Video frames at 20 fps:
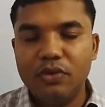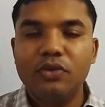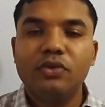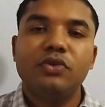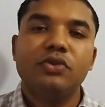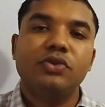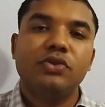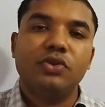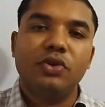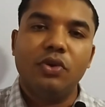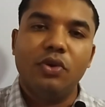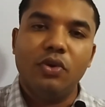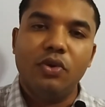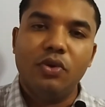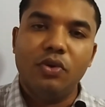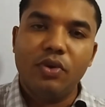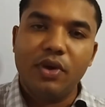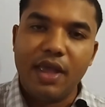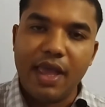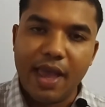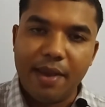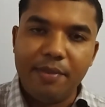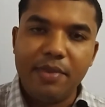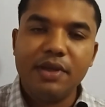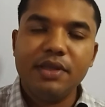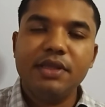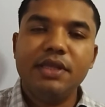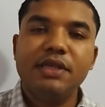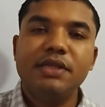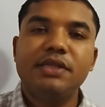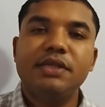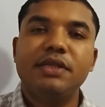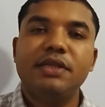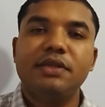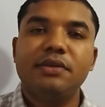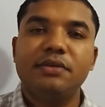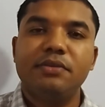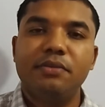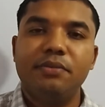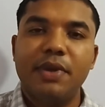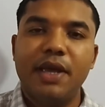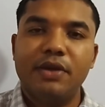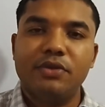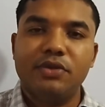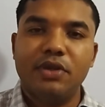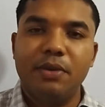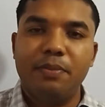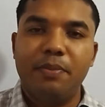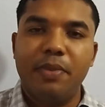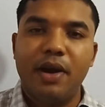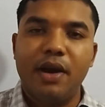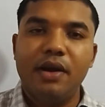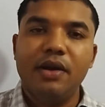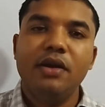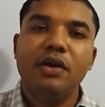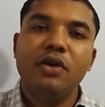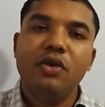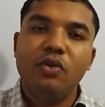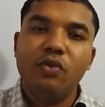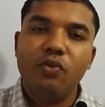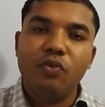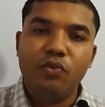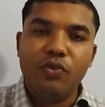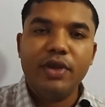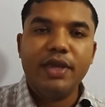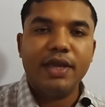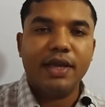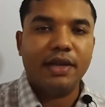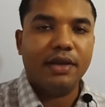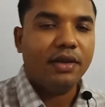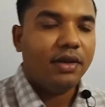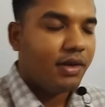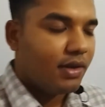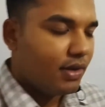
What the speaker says: So among this actually part we can